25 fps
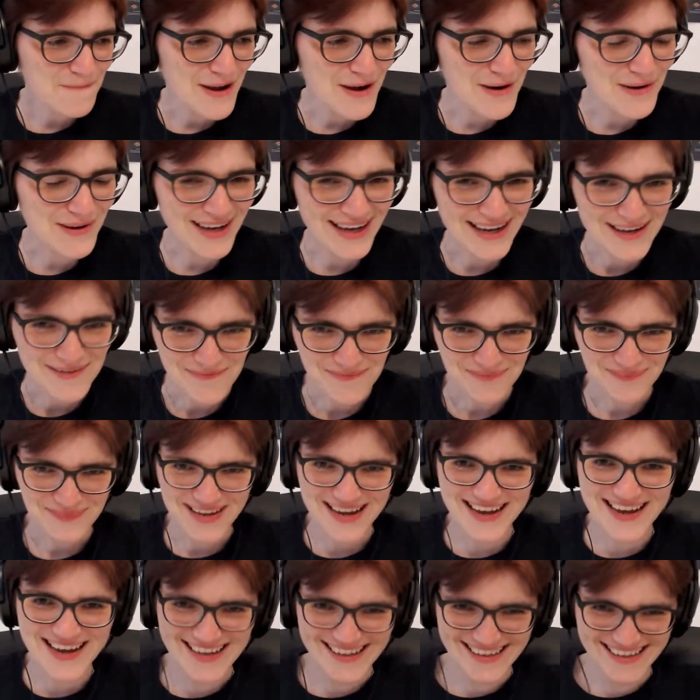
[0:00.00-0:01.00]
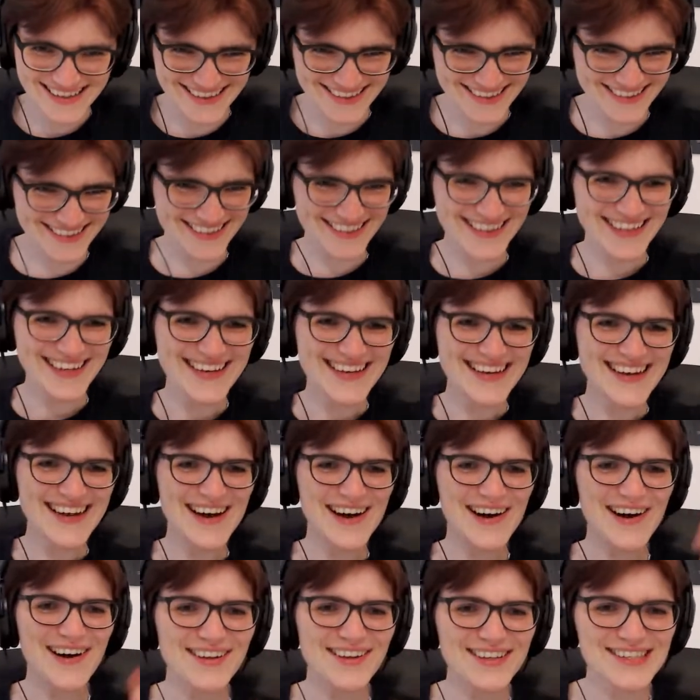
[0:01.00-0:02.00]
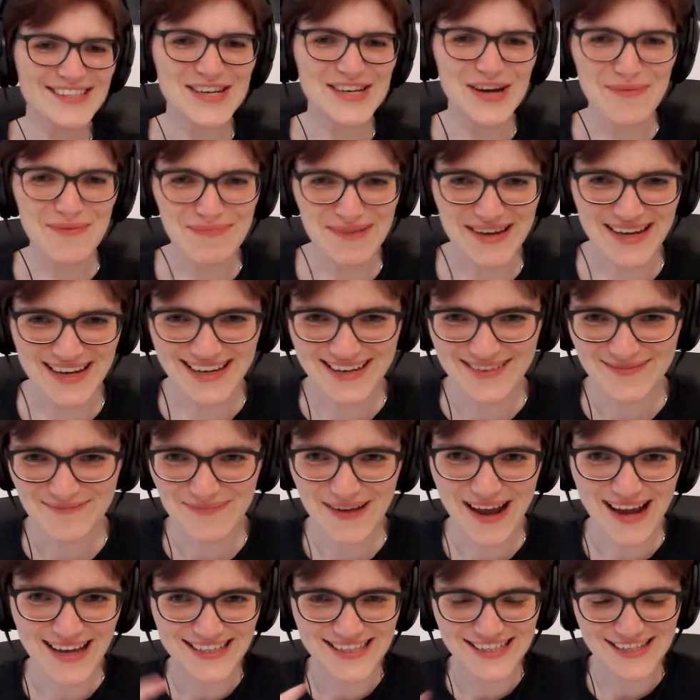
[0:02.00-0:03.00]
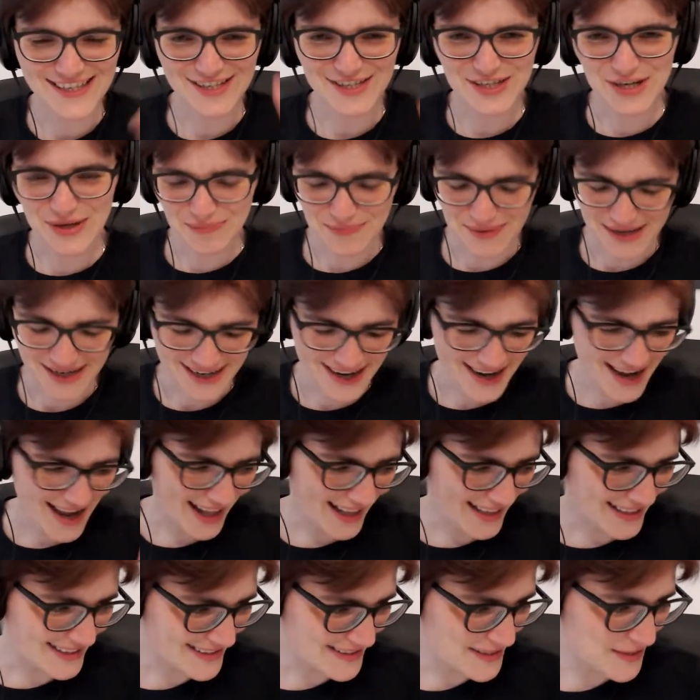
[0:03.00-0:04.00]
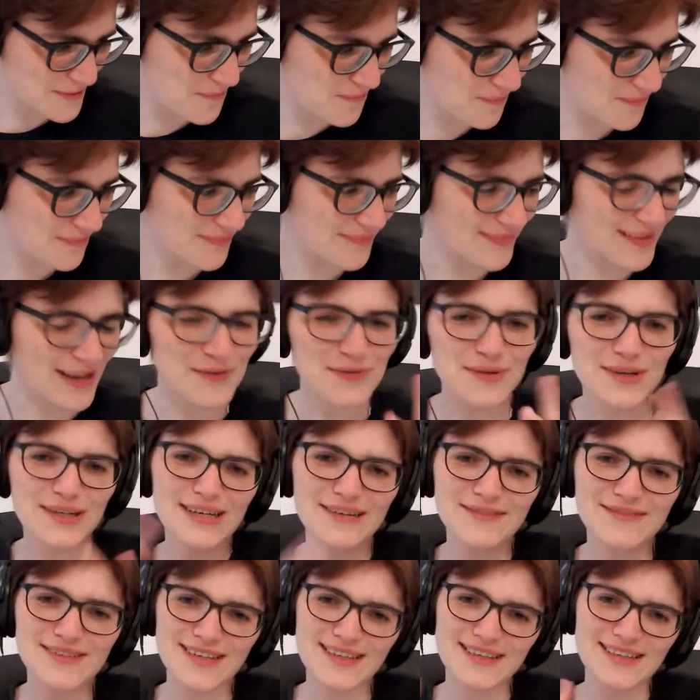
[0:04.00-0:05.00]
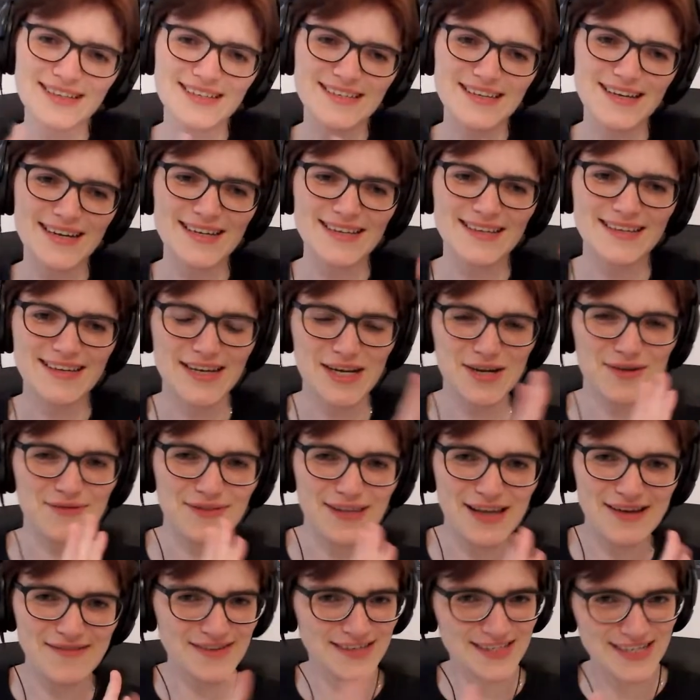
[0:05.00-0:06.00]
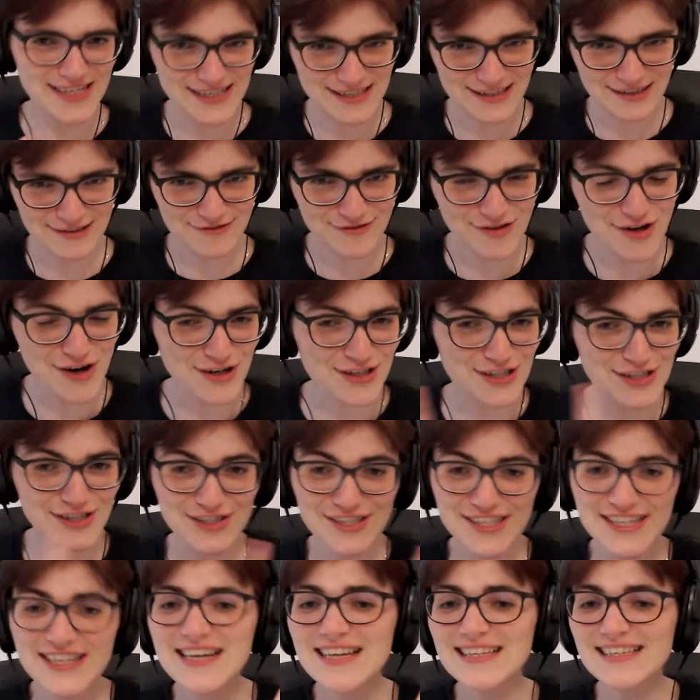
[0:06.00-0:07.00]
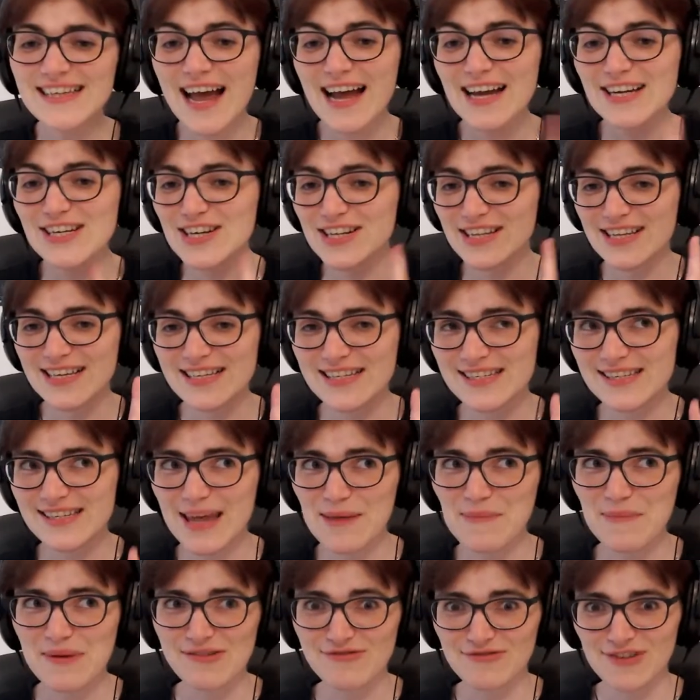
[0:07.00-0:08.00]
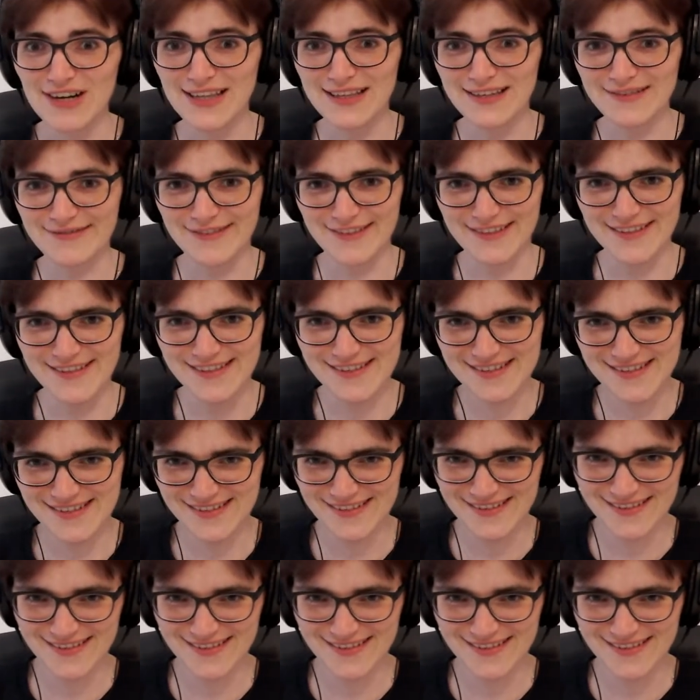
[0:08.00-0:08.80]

Okay, on topic. Back to the topic at hand. Now that I've done this side thing of levitating frogs, you'll see it's actually semi-relevant.